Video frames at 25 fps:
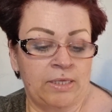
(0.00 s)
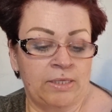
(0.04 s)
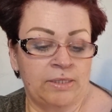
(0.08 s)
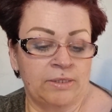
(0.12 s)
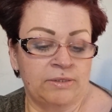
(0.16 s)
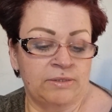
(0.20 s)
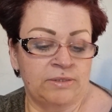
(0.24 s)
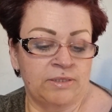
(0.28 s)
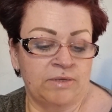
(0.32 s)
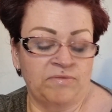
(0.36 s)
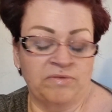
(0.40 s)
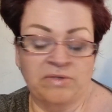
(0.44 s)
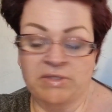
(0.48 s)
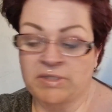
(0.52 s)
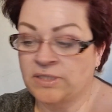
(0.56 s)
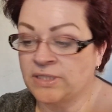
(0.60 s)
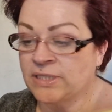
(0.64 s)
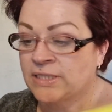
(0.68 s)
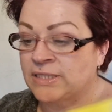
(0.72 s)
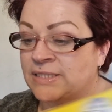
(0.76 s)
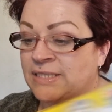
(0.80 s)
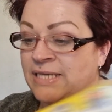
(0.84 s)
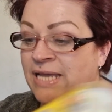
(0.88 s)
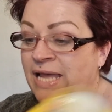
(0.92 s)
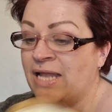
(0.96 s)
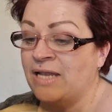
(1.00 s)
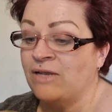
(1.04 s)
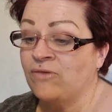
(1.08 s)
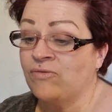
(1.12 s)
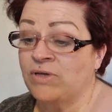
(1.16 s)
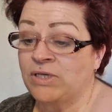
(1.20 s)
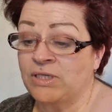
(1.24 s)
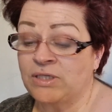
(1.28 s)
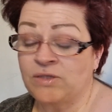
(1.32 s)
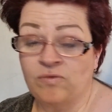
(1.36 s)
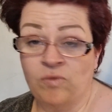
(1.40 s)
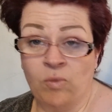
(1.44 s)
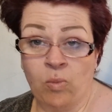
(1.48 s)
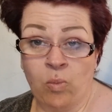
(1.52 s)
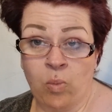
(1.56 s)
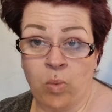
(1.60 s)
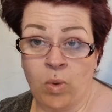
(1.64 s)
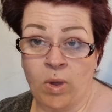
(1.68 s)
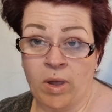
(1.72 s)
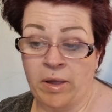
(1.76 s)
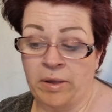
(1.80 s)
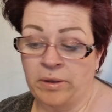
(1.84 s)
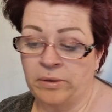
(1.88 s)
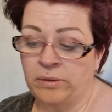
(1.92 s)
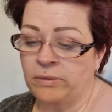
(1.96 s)
76 calories for
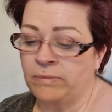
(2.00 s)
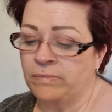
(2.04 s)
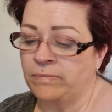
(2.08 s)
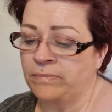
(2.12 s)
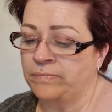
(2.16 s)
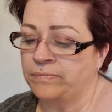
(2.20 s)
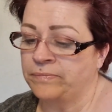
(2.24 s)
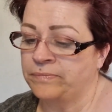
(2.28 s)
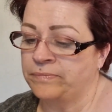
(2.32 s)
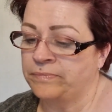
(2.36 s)
one.